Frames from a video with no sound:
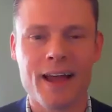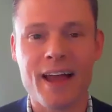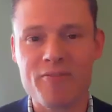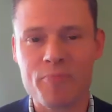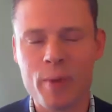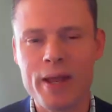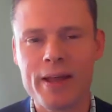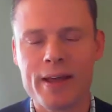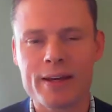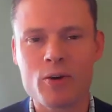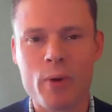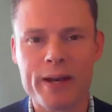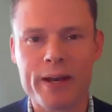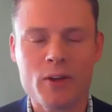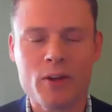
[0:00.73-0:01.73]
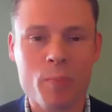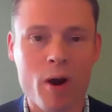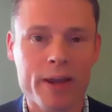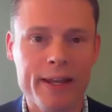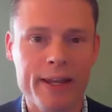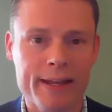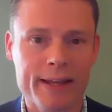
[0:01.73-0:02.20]
I've been a credit union
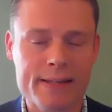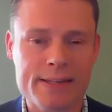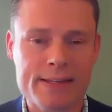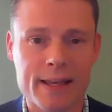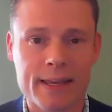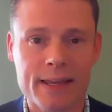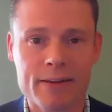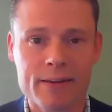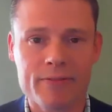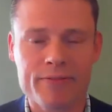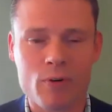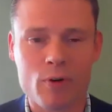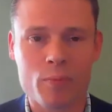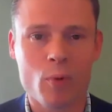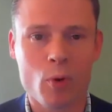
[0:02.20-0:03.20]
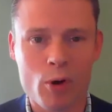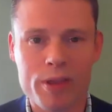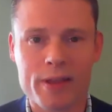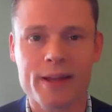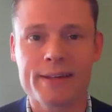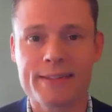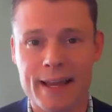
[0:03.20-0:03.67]
marketing executive for more
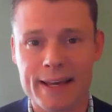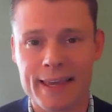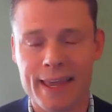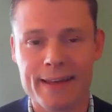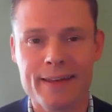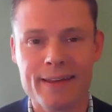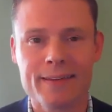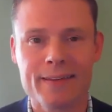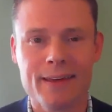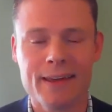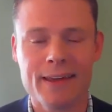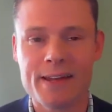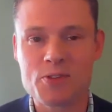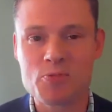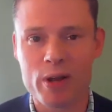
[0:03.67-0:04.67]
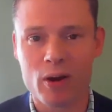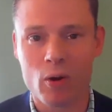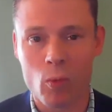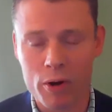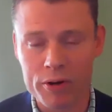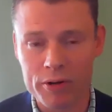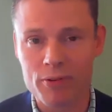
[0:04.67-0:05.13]
than a decade, and it's been
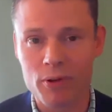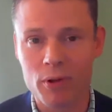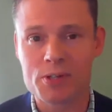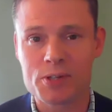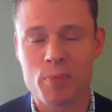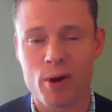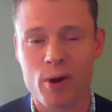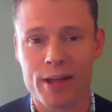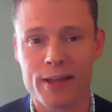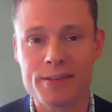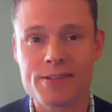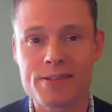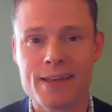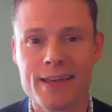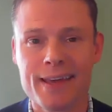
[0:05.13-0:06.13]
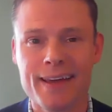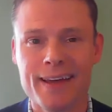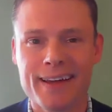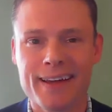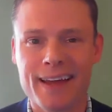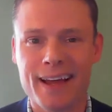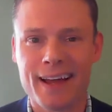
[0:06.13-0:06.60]
a wonderful experience.
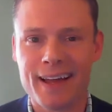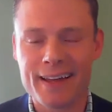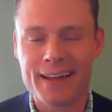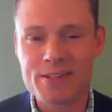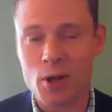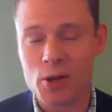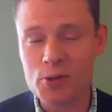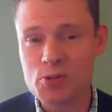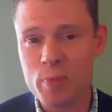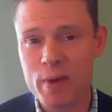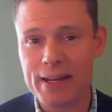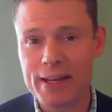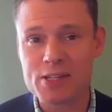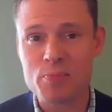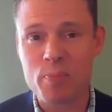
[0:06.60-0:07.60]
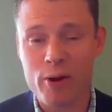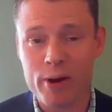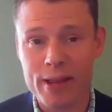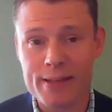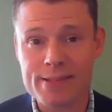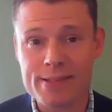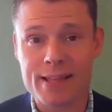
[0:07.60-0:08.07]
It's also been an
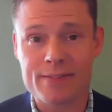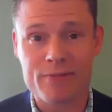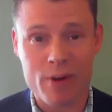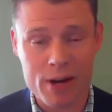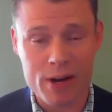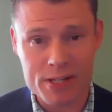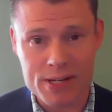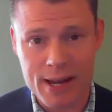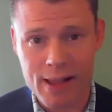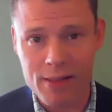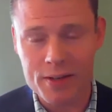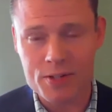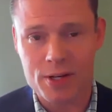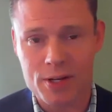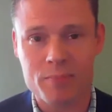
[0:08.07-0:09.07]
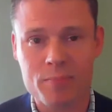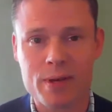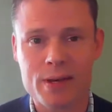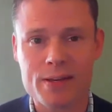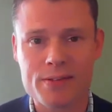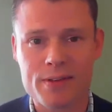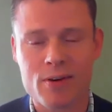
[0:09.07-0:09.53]
experience that's very challenging
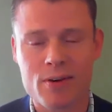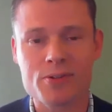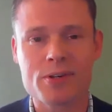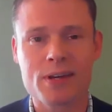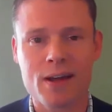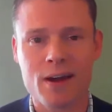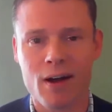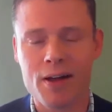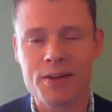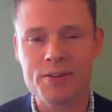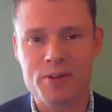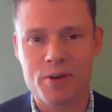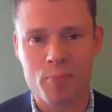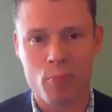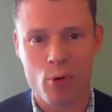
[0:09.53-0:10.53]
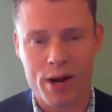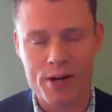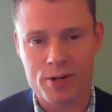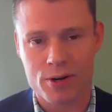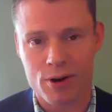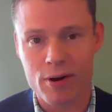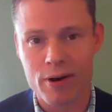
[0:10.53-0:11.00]
because there's constant
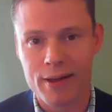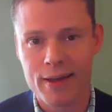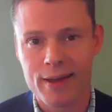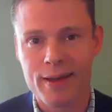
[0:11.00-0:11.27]
pressure